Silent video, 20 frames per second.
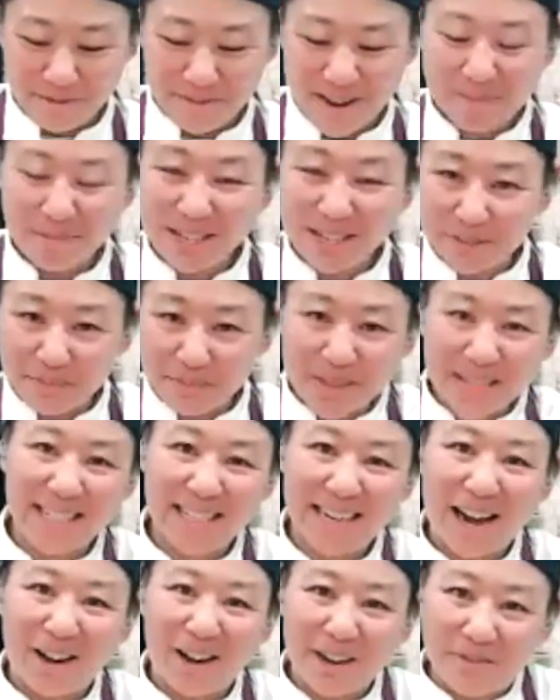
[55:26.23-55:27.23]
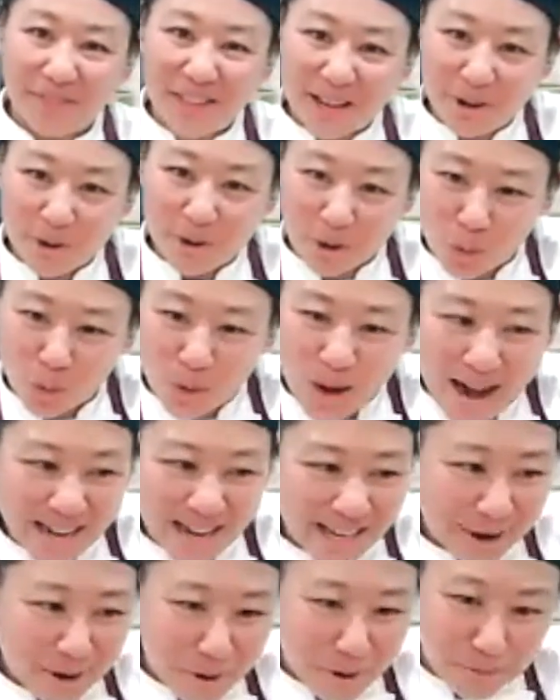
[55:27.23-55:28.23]
family's missing out if they don't
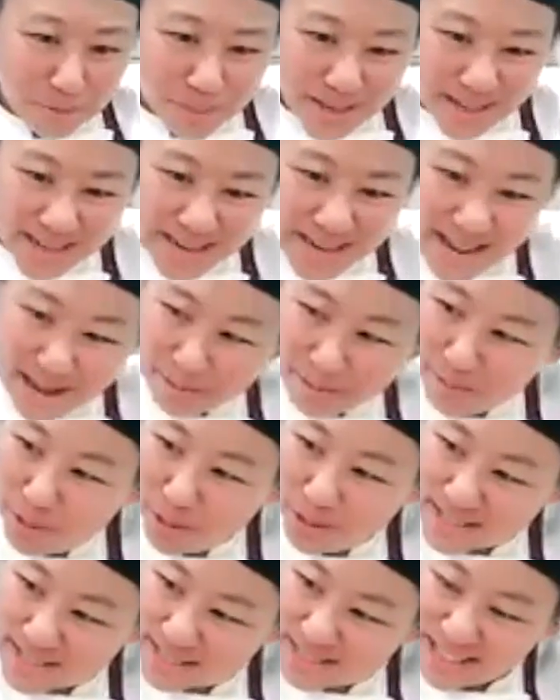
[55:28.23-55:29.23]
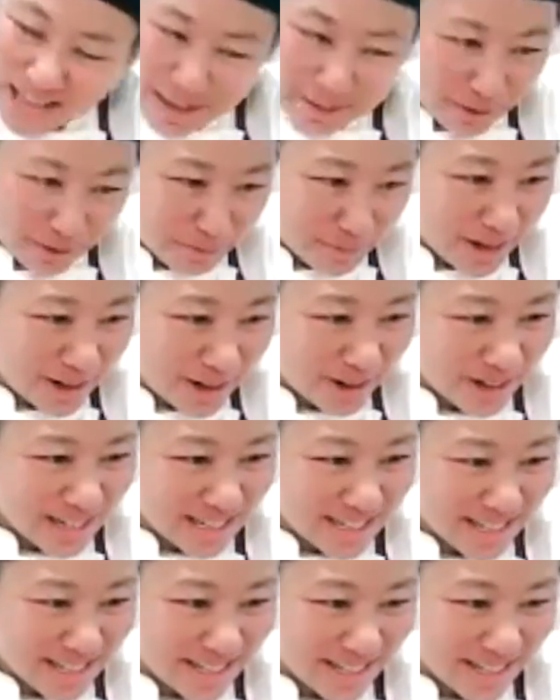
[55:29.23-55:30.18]
crack it open and put a slab of butter into.